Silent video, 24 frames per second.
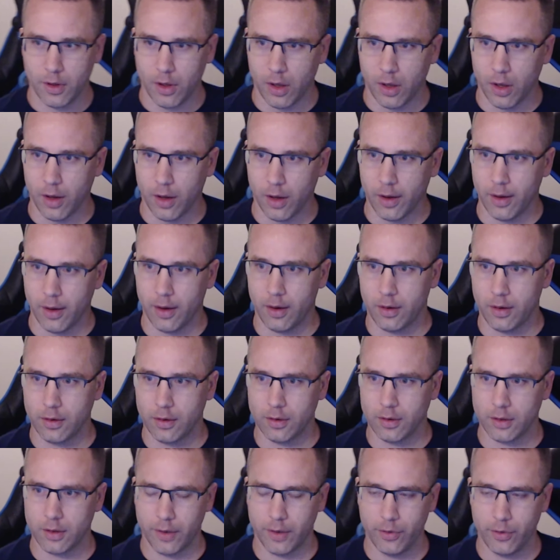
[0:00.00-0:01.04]
I
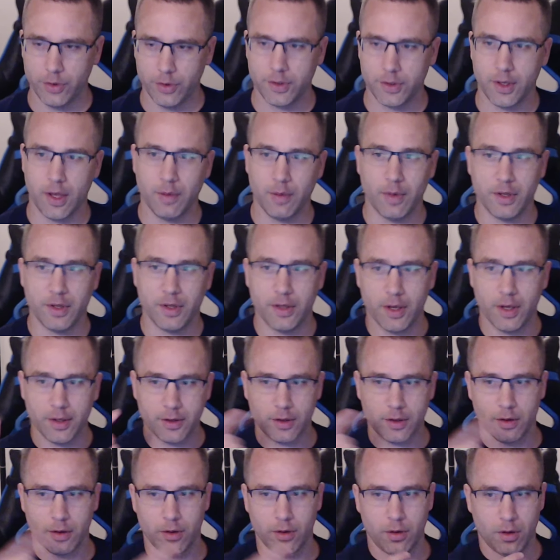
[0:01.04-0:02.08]
originally had my desk
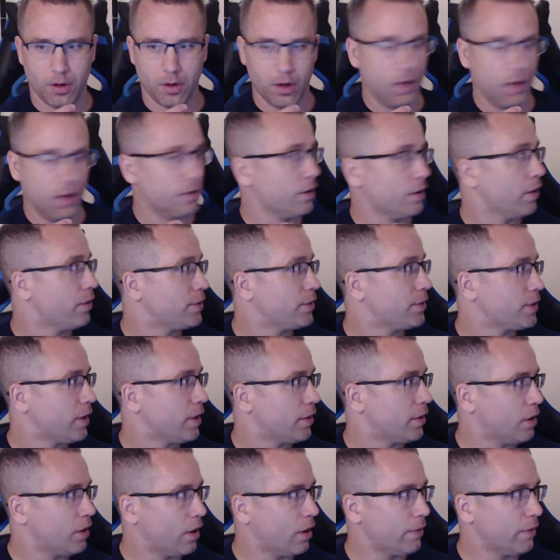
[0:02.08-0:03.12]
on the other side of
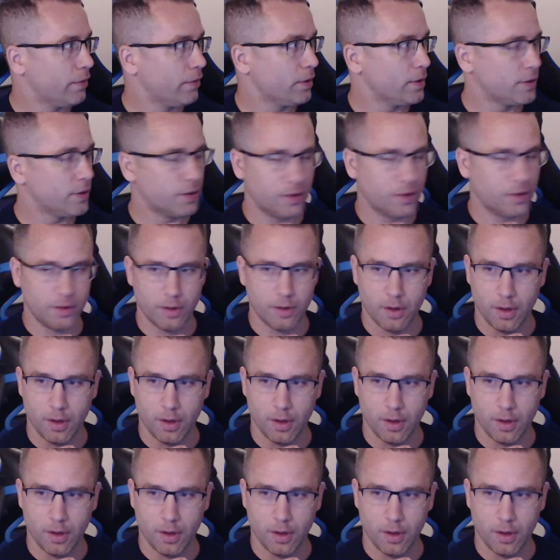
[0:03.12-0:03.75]
the office,